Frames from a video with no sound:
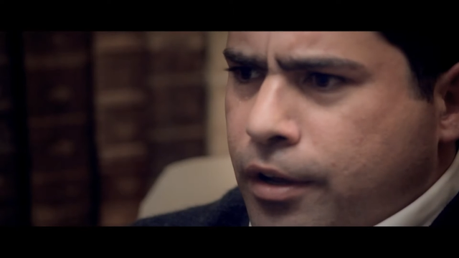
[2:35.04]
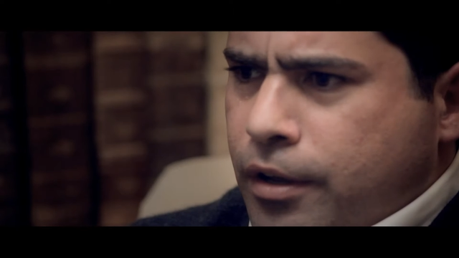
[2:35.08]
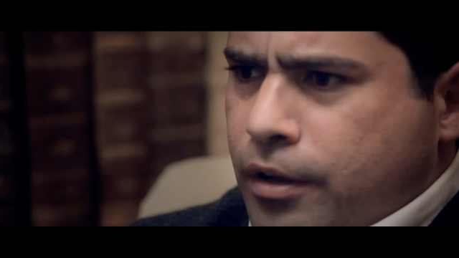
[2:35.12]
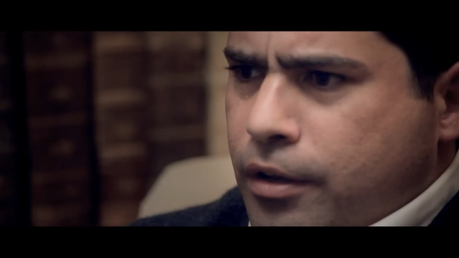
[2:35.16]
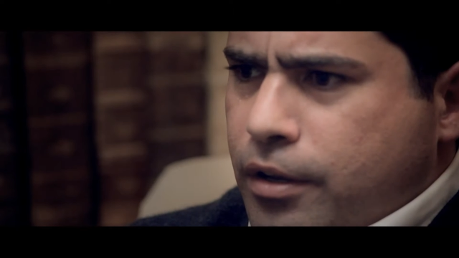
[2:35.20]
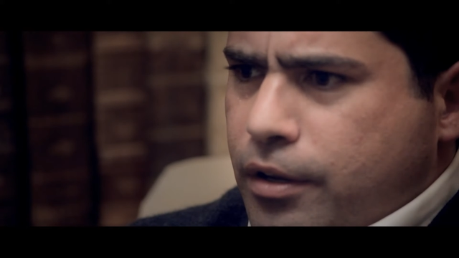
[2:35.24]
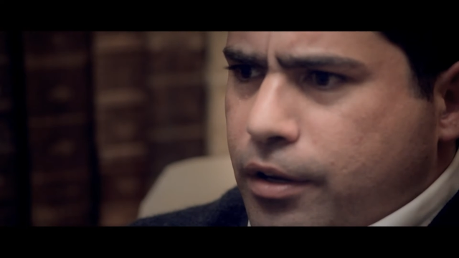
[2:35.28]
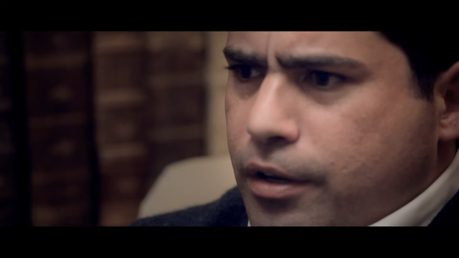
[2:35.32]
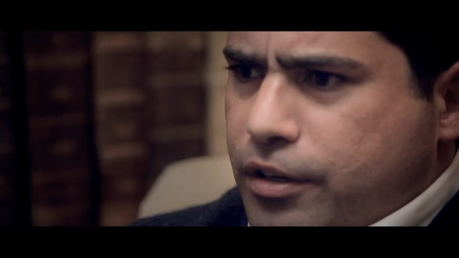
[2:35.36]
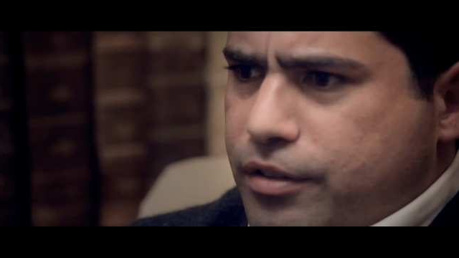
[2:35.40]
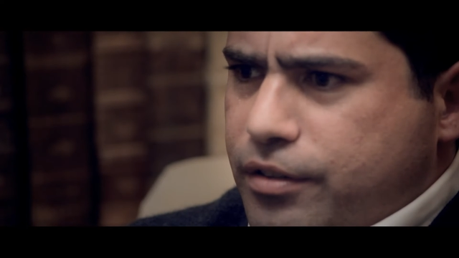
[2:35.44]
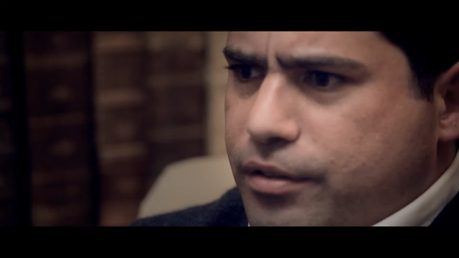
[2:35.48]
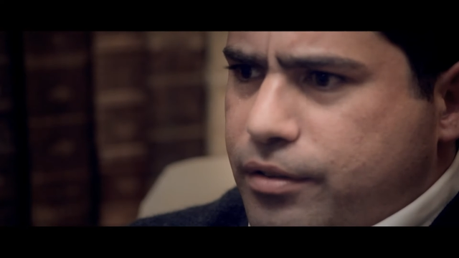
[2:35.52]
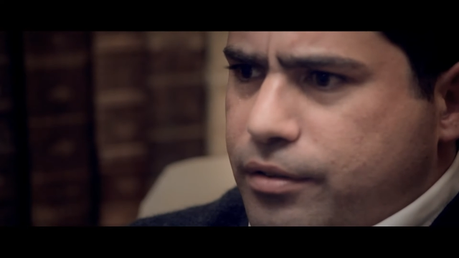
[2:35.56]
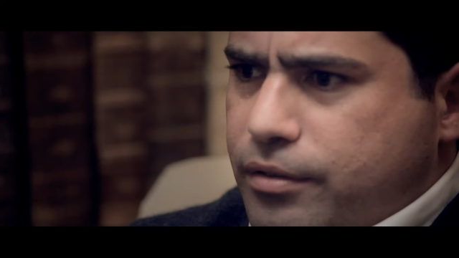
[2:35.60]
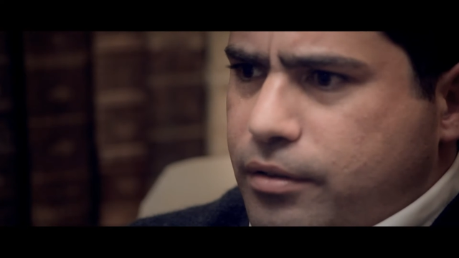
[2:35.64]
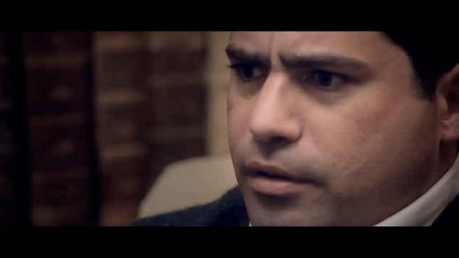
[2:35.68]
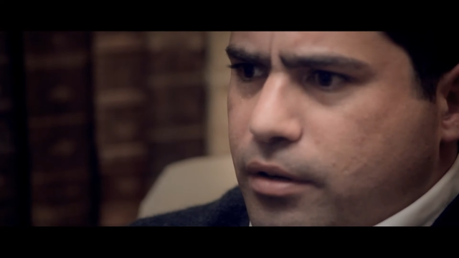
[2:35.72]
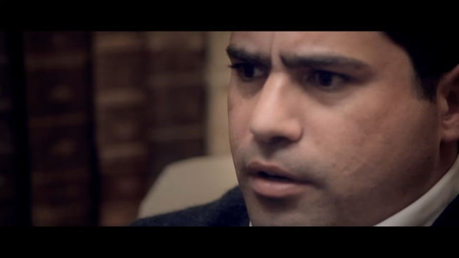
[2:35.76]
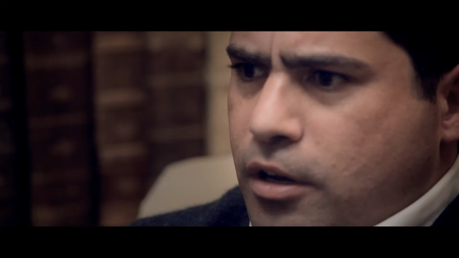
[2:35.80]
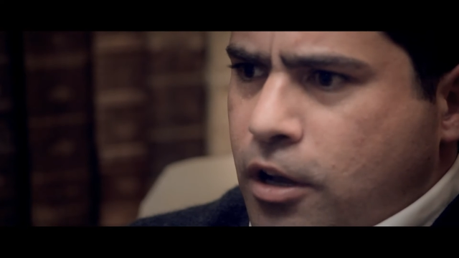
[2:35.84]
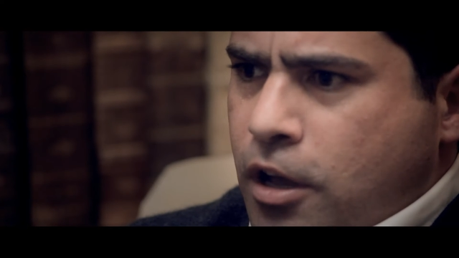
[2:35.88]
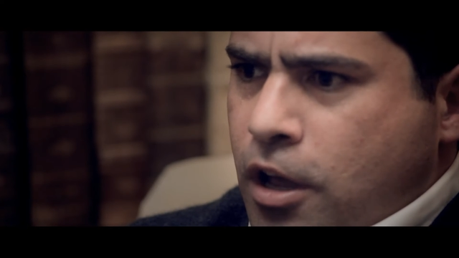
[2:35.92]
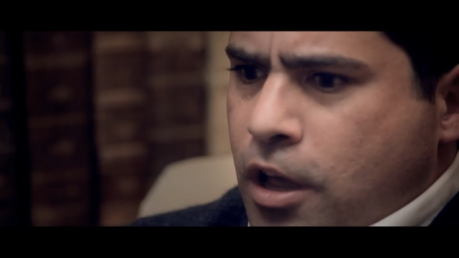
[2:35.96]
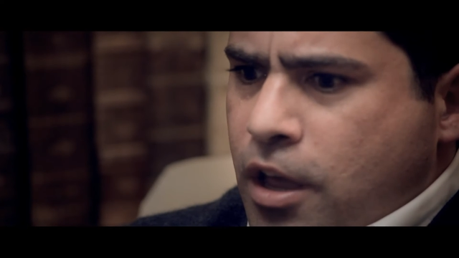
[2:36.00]

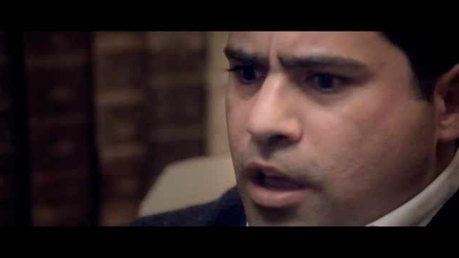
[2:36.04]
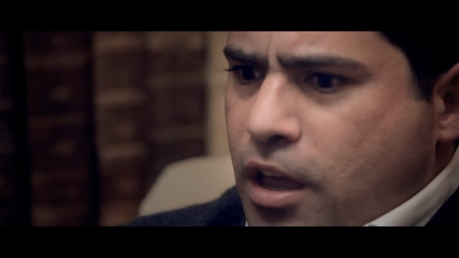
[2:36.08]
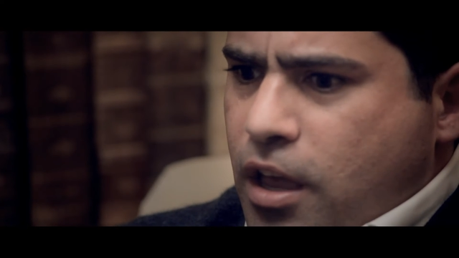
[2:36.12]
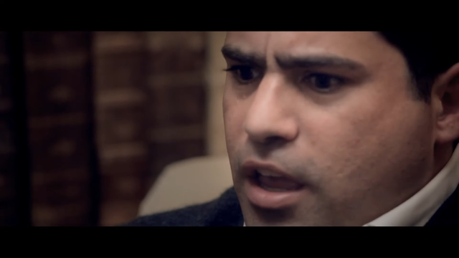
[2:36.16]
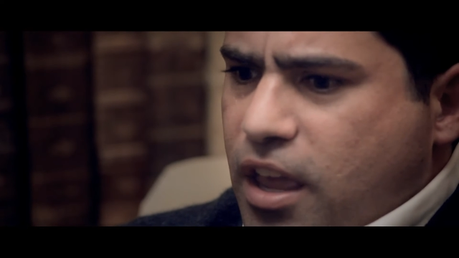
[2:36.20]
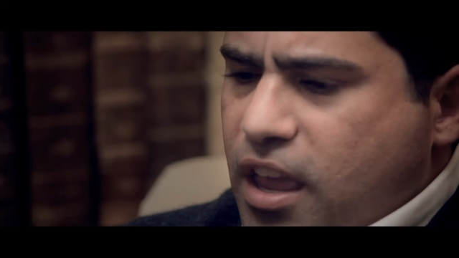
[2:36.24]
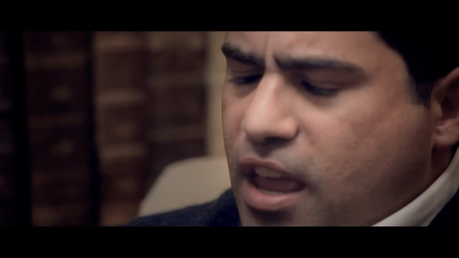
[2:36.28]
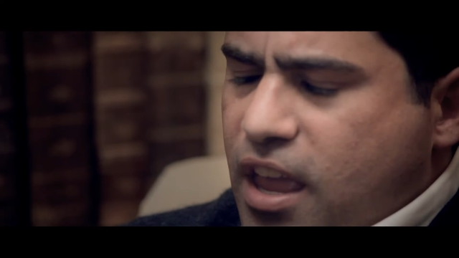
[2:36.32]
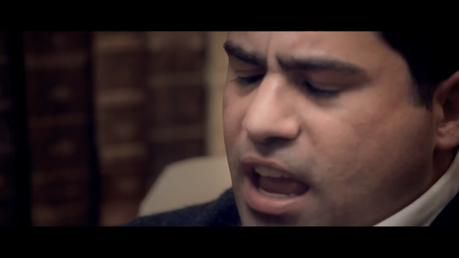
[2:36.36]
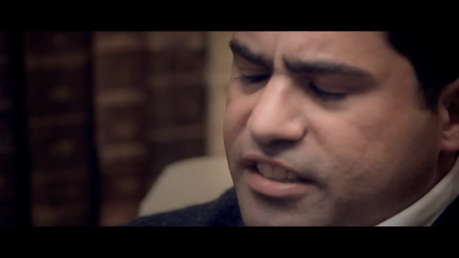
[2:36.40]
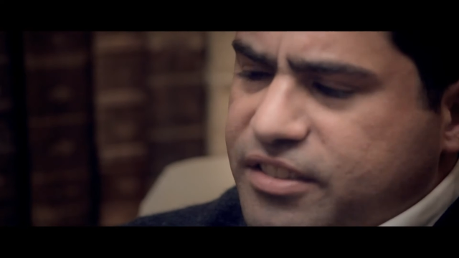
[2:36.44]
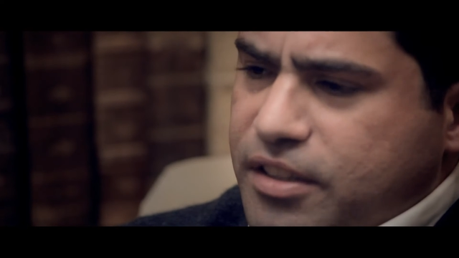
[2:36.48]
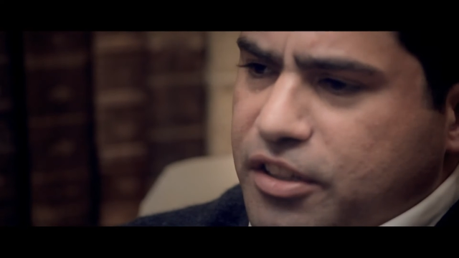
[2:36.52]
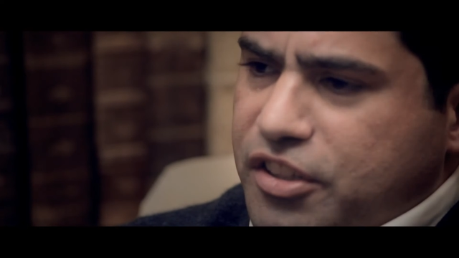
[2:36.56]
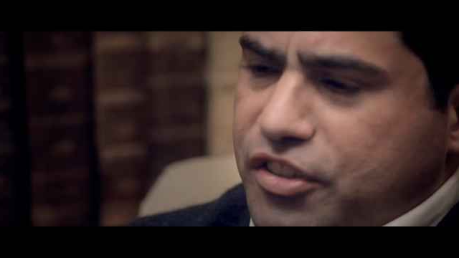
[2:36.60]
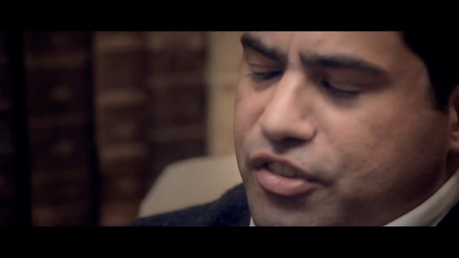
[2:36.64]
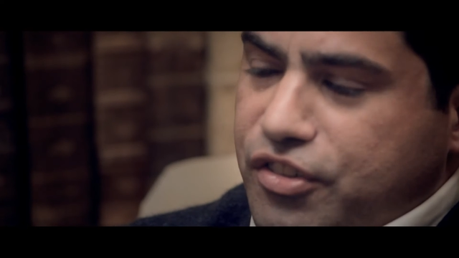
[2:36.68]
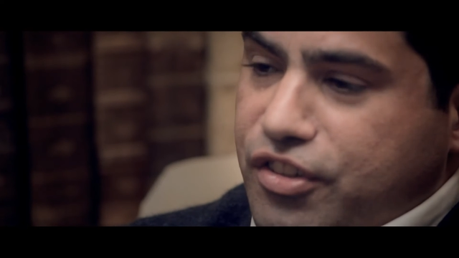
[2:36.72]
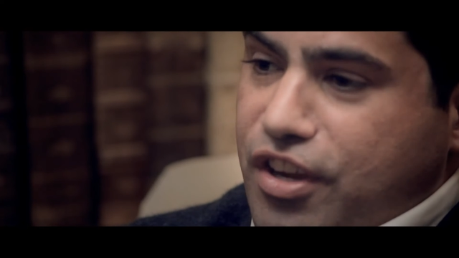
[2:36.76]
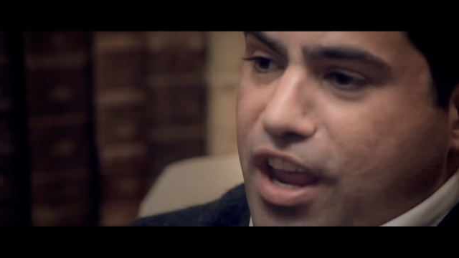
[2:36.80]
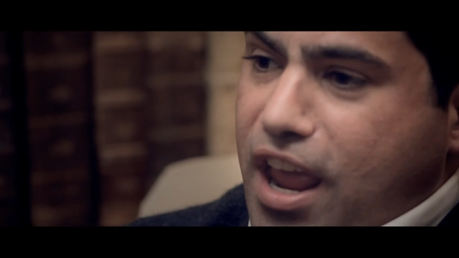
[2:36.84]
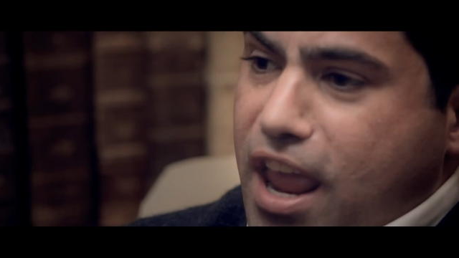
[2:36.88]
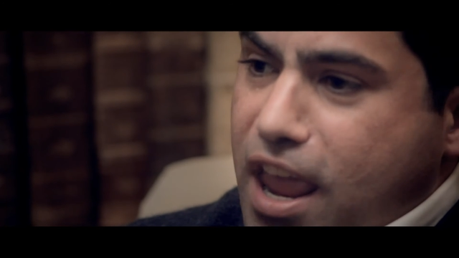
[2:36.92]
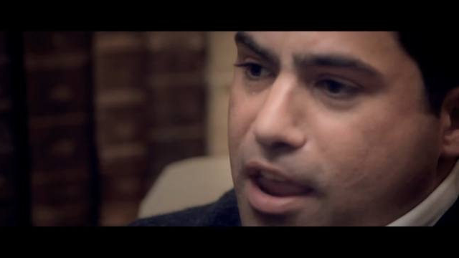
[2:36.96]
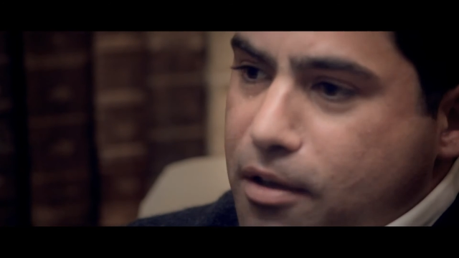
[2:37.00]
He has the
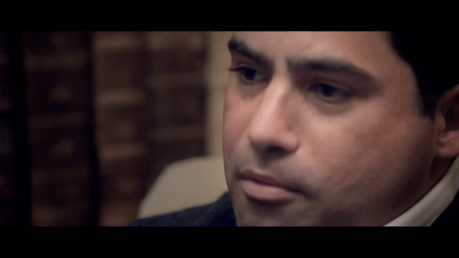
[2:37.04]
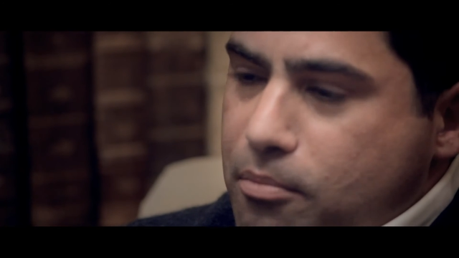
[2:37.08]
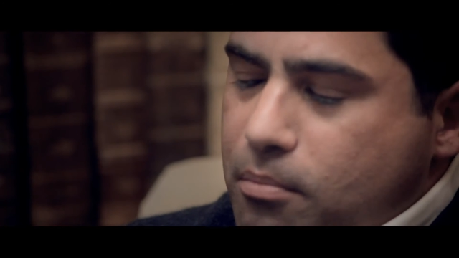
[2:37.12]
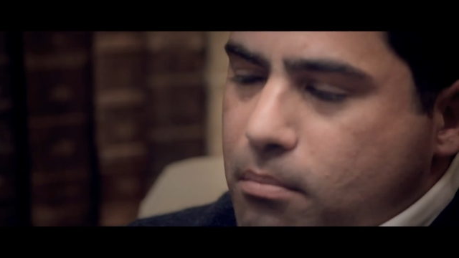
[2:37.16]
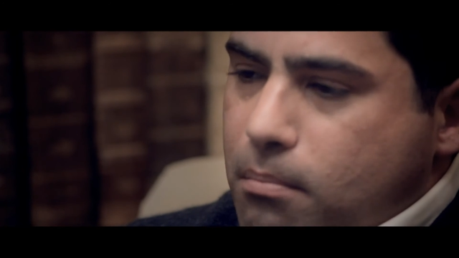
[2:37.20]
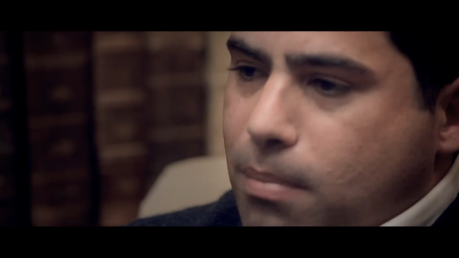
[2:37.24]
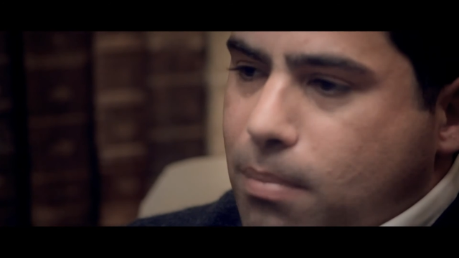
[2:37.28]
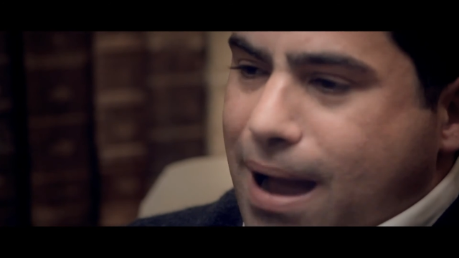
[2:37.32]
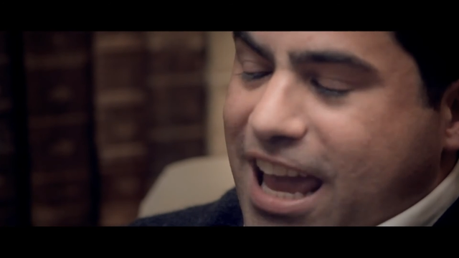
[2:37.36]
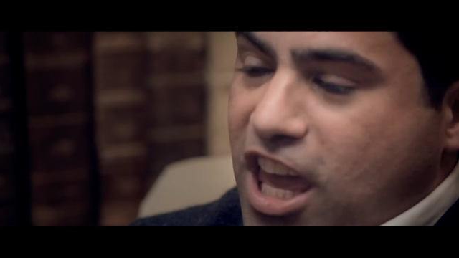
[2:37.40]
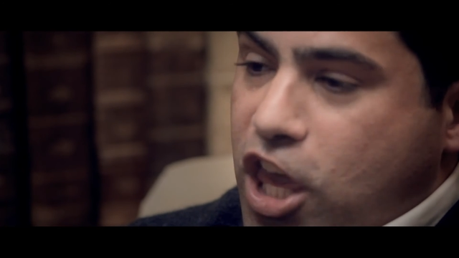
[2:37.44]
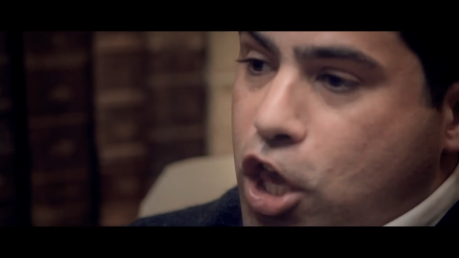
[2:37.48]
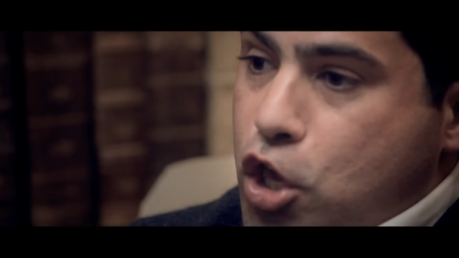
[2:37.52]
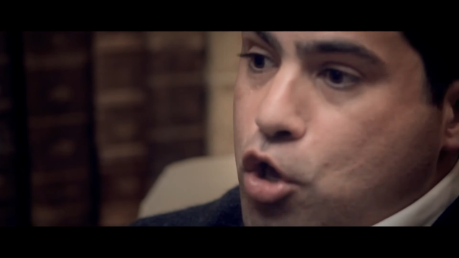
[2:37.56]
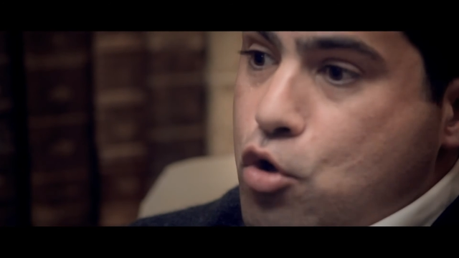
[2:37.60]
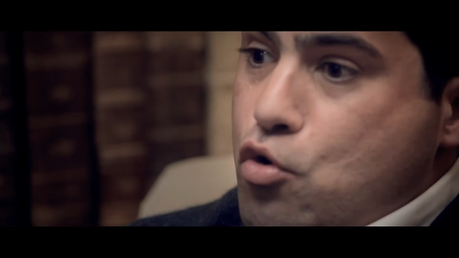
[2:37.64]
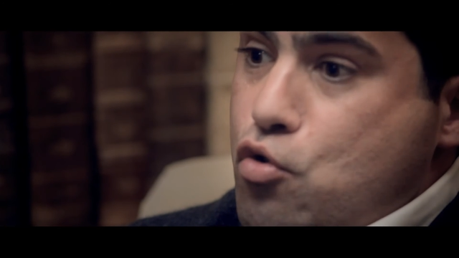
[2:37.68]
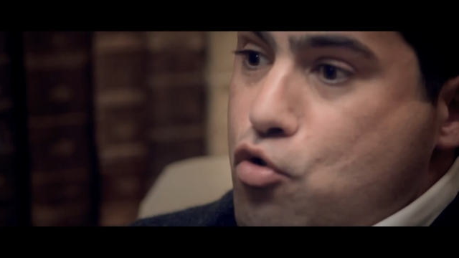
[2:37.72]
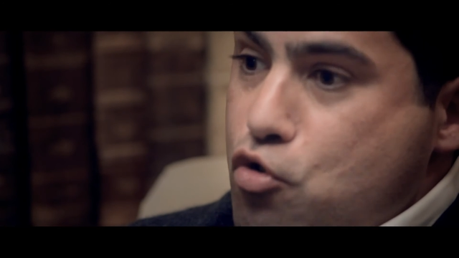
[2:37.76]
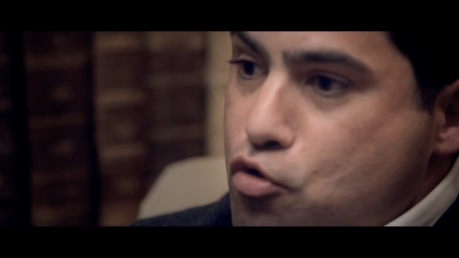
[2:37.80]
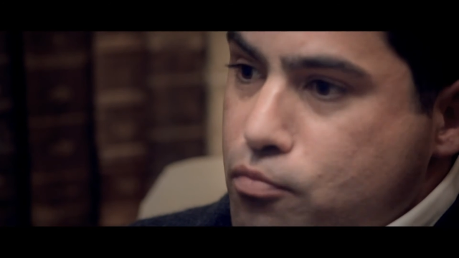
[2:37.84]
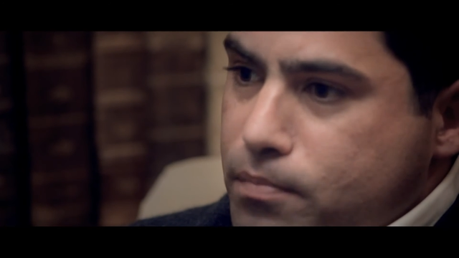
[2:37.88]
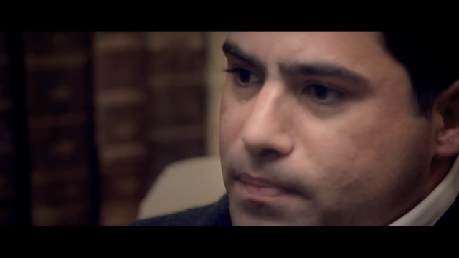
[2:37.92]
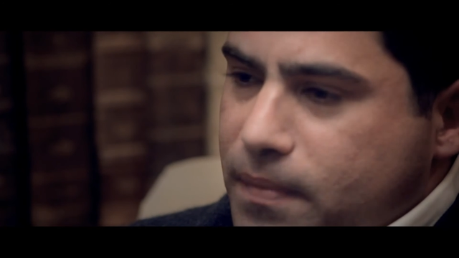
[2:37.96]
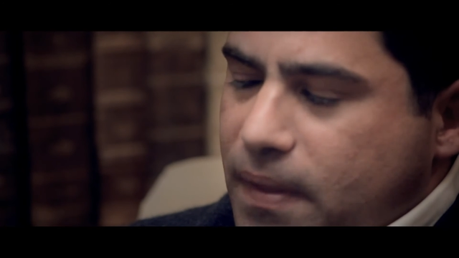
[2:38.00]
same
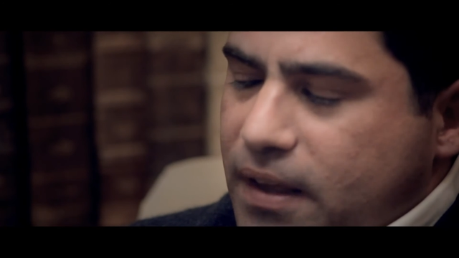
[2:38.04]
vacuum,